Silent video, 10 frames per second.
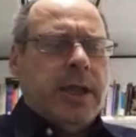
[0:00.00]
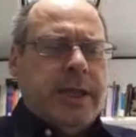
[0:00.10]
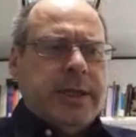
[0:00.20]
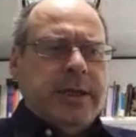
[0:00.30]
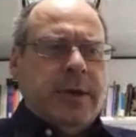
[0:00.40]

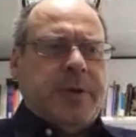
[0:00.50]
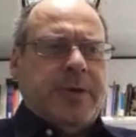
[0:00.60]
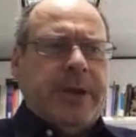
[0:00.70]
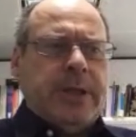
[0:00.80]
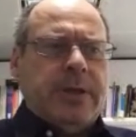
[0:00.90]
clean it up,
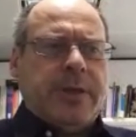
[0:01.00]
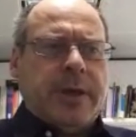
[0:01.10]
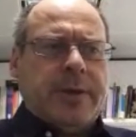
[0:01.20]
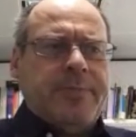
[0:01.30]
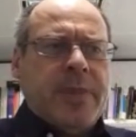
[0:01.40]
if
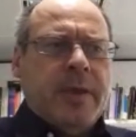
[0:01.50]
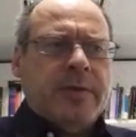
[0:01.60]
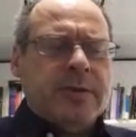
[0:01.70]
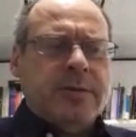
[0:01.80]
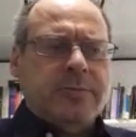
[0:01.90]
anything.
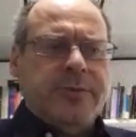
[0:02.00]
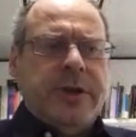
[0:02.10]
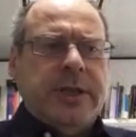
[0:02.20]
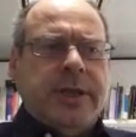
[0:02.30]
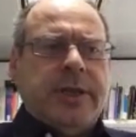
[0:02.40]
So
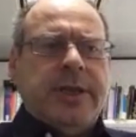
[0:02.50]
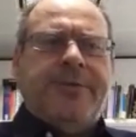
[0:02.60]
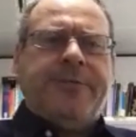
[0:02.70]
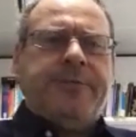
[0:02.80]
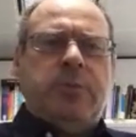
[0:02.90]
really, it
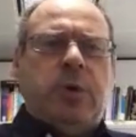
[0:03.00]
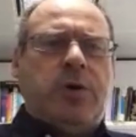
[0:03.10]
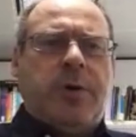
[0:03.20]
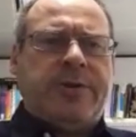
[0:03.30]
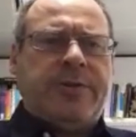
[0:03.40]
left
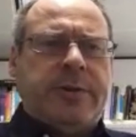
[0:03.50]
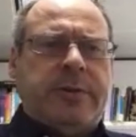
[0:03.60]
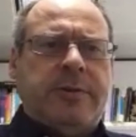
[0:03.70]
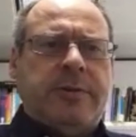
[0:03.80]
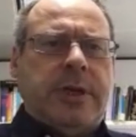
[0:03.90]
more
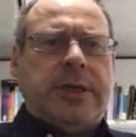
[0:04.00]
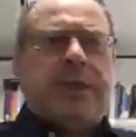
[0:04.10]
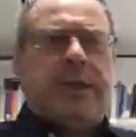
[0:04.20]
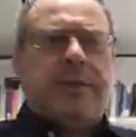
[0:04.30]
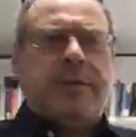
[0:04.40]
questions
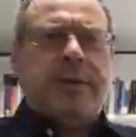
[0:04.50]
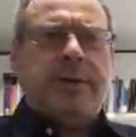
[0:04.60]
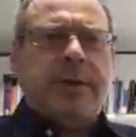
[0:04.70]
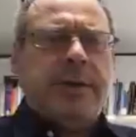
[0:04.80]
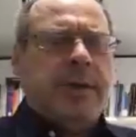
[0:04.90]

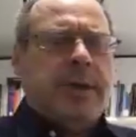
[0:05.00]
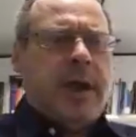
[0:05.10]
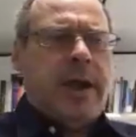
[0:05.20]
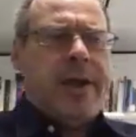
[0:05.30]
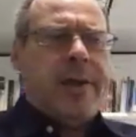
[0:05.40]
unanswered
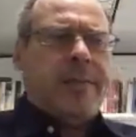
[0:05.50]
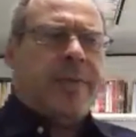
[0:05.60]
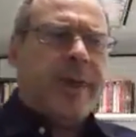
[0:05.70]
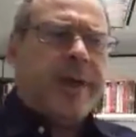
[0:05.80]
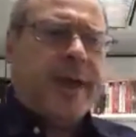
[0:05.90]

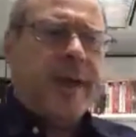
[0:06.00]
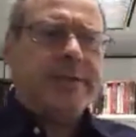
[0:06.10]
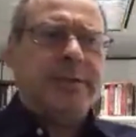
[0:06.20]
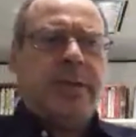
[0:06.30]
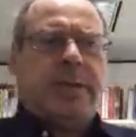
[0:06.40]

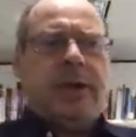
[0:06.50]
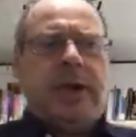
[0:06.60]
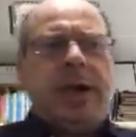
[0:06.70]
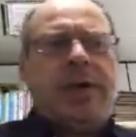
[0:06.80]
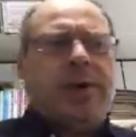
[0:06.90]
than
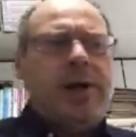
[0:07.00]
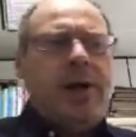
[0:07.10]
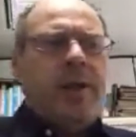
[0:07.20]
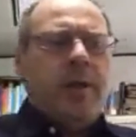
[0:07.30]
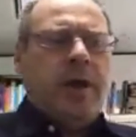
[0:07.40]

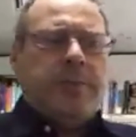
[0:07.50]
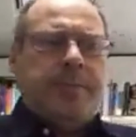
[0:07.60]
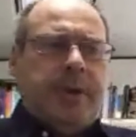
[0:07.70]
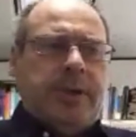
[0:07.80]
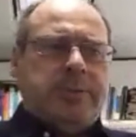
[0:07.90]

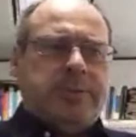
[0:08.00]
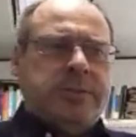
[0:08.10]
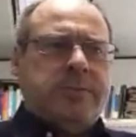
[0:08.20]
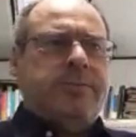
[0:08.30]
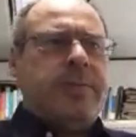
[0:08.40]
had
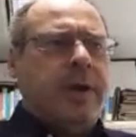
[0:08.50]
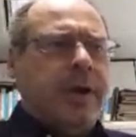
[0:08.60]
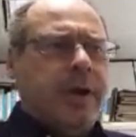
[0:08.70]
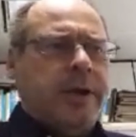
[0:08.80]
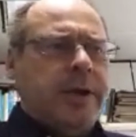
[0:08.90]
been
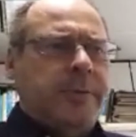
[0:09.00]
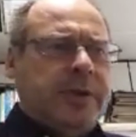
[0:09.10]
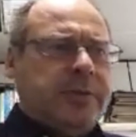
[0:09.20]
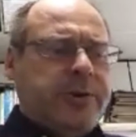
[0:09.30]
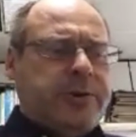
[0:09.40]
a
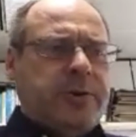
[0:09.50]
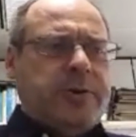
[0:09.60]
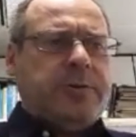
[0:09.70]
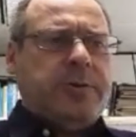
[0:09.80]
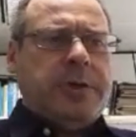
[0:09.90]
mystery
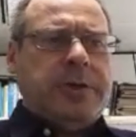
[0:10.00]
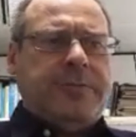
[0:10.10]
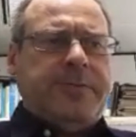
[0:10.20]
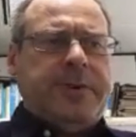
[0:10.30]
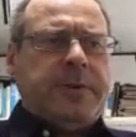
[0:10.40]
to us all
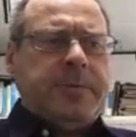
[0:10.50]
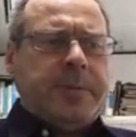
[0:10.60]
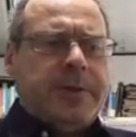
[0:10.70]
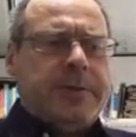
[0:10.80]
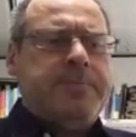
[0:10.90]
in the first
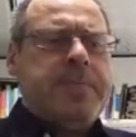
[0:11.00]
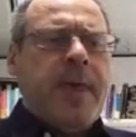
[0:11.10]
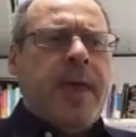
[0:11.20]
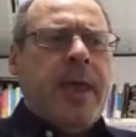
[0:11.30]
place.